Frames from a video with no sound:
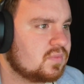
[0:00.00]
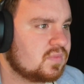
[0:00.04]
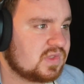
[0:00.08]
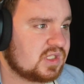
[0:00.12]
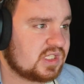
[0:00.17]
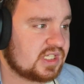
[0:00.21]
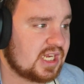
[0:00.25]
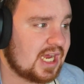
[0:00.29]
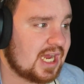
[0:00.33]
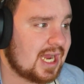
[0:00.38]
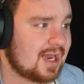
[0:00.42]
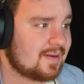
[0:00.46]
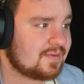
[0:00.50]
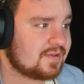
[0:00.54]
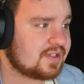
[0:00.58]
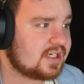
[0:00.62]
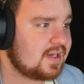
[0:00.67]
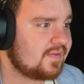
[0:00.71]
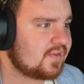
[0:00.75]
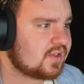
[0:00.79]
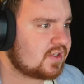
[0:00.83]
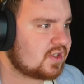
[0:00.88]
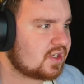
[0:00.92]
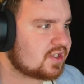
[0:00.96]
Damn,
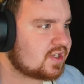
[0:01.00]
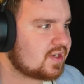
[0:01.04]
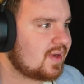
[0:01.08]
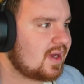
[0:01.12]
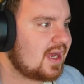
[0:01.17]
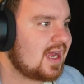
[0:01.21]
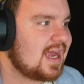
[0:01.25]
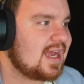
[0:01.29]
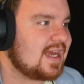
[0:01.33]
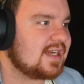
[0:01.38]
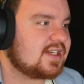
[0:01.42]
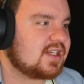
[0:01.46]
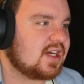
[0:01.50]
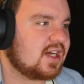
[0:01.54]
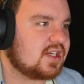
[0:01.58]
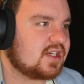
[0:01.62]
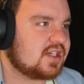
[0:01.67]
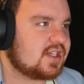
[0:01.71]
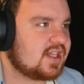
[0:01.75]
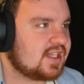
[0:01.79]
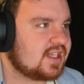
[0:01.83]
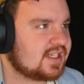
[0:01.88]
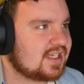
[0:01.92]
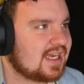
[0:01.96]
Steven's got some... Hey, touched
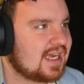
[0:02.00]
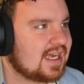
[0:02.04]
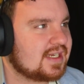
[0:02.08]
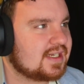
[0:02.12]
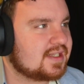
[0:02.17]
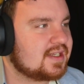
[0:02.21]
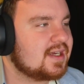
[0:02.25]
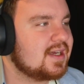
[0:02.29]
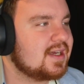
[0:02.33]
the sand.